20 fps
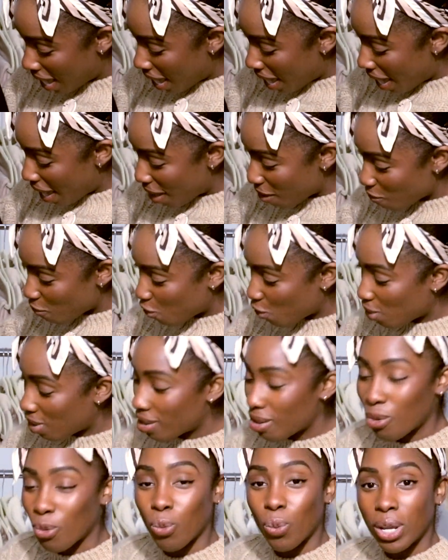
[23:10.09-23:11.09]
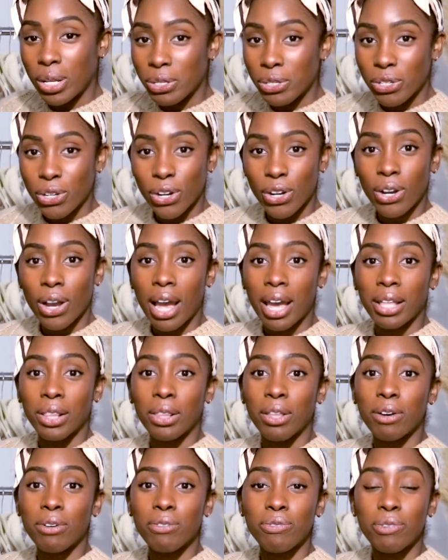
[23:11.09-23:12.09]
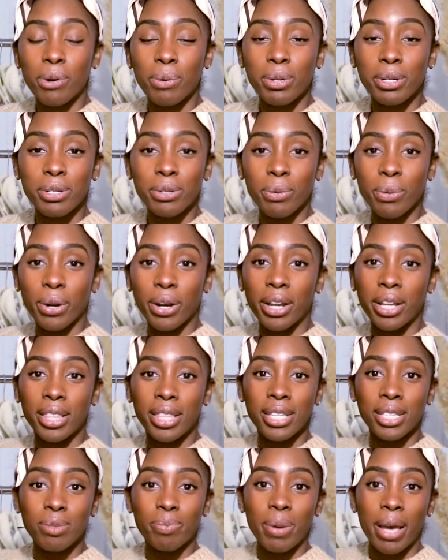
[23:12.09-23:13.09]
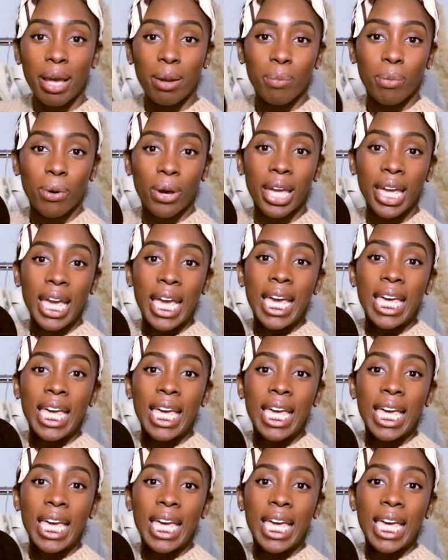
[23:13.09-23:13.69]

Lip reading: Every winter, I look forward to wearing this bad boy.